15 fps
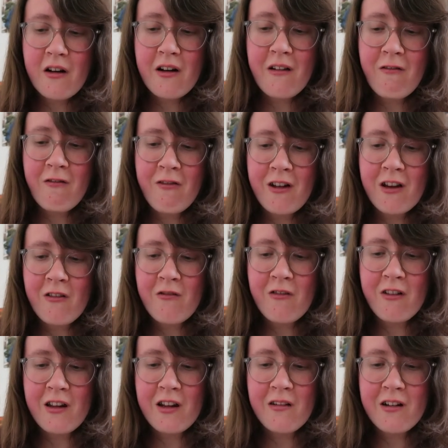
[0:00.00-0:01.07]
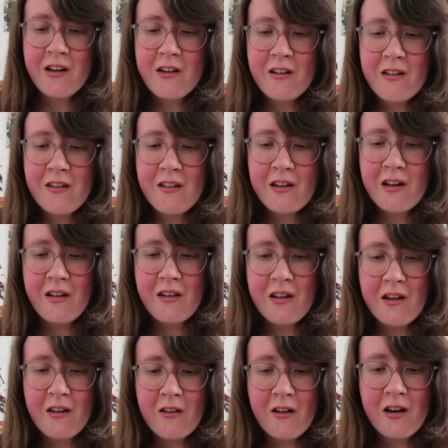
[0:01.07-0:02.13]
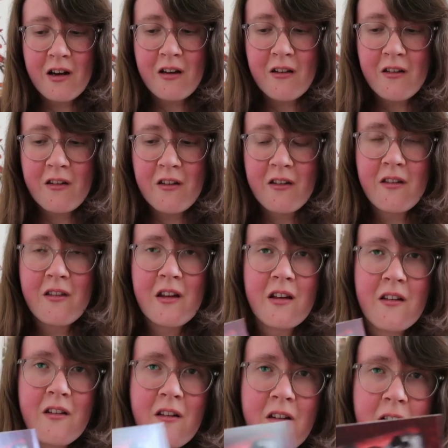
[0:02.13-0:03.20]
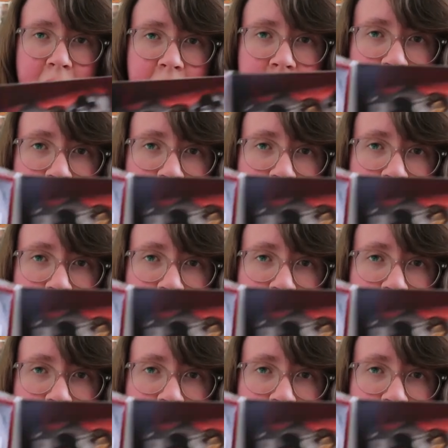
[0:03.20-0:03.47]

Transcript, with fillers: I love flicking through the lyrics, I think it's great. So this is the inside of the